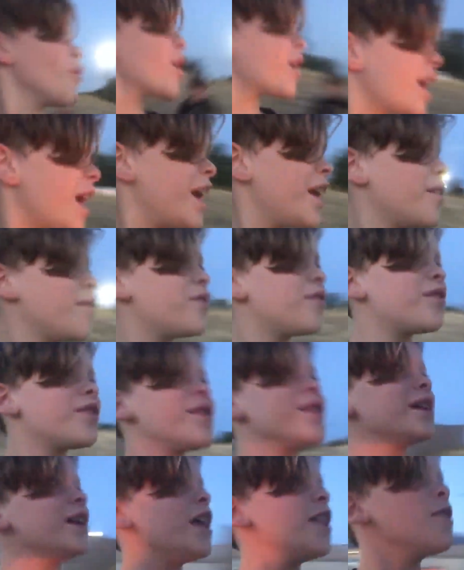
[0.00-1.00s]
We're kind of
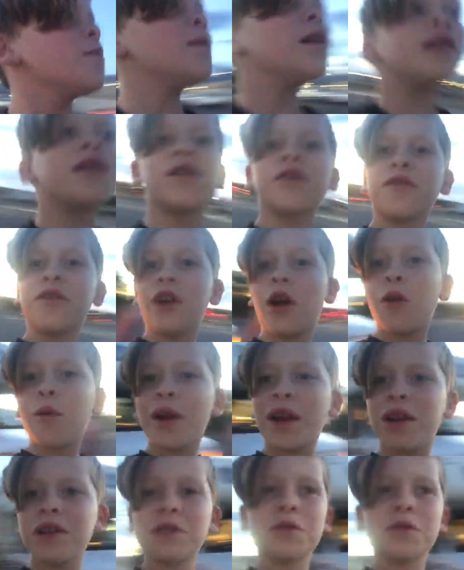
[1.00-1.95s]
in the middle of nowhere.